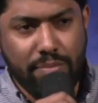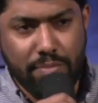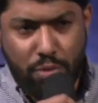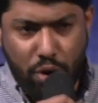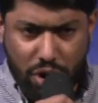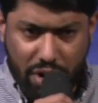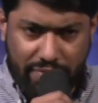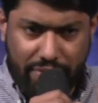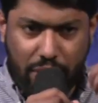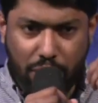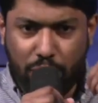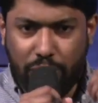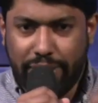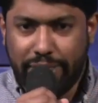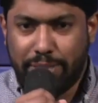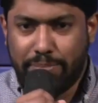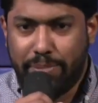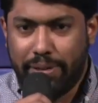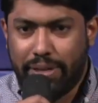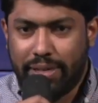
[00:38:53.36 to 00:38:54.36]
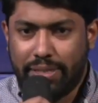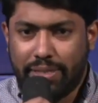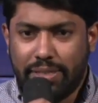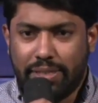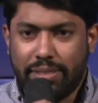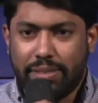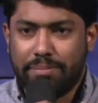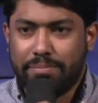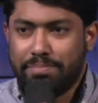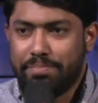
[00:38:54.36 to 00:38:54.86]
more of the Holy Spirit.
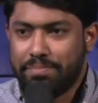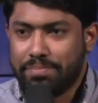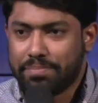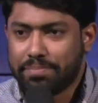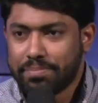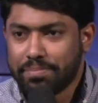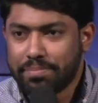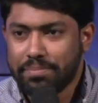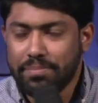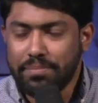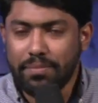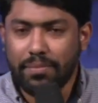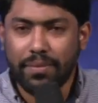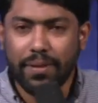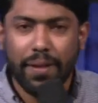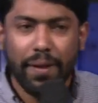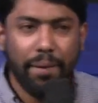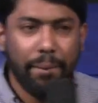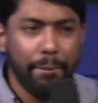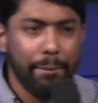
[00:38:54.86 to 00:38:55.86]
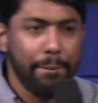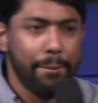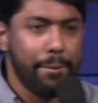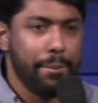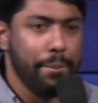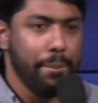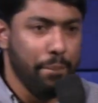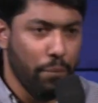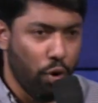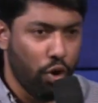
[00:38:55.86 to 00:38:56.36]
Amen.
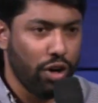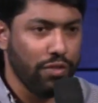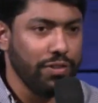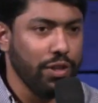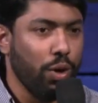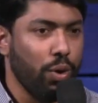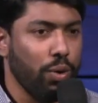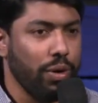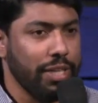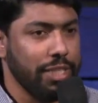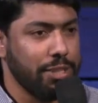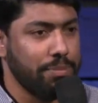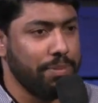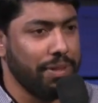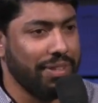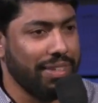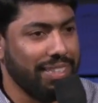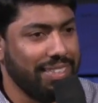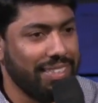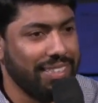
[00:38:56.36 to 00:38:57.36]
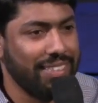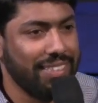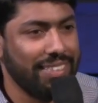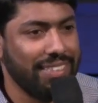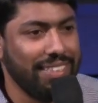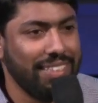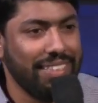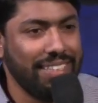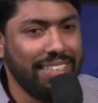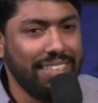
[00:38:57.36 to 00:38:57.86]
More of the Holy Spirit.
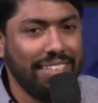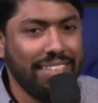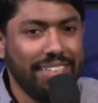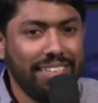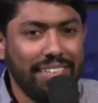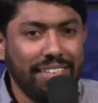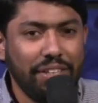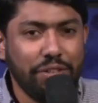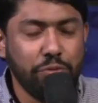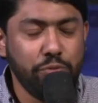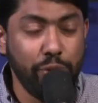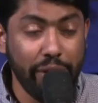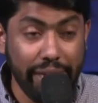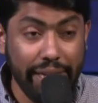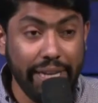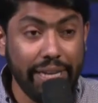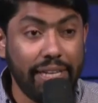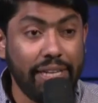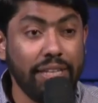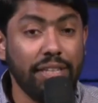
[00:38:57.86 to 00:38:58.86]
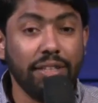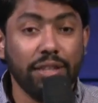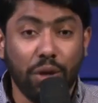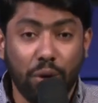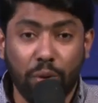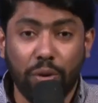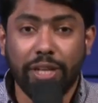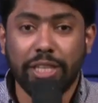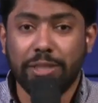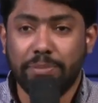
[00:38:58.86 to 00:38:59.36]
We need the
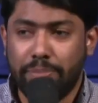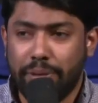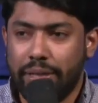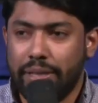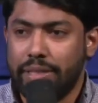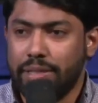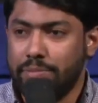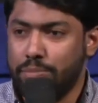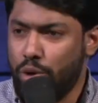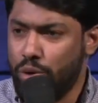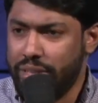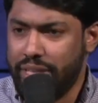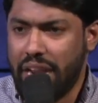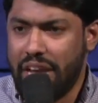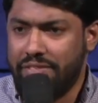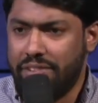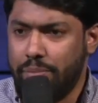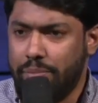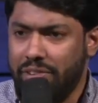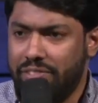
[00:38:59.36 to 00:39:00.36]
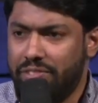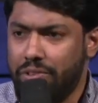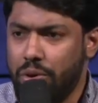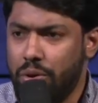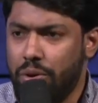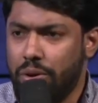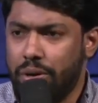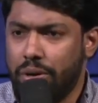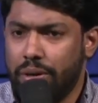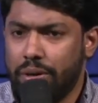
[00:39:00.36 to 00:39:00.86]
Holy Spirit more than ever
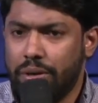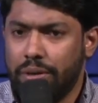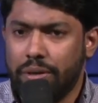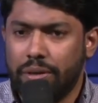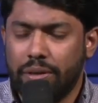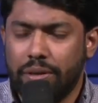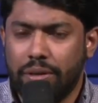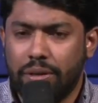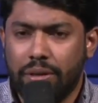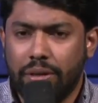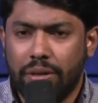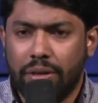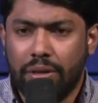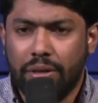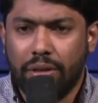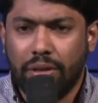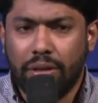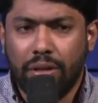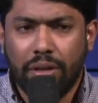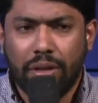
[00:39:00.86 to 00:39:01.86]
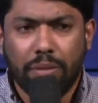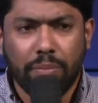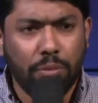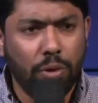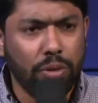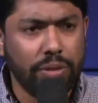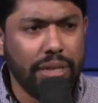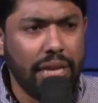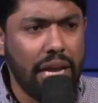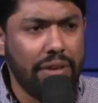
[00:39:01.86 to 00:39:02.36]
before.
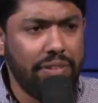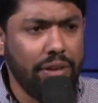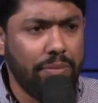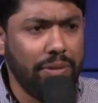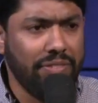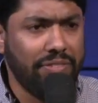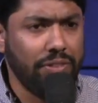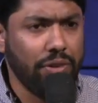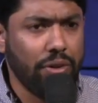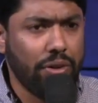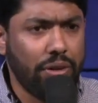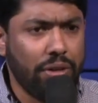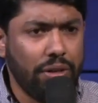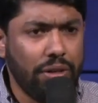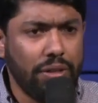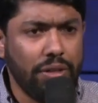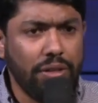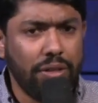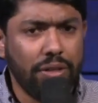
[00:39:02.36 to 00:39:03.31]
More than ever before.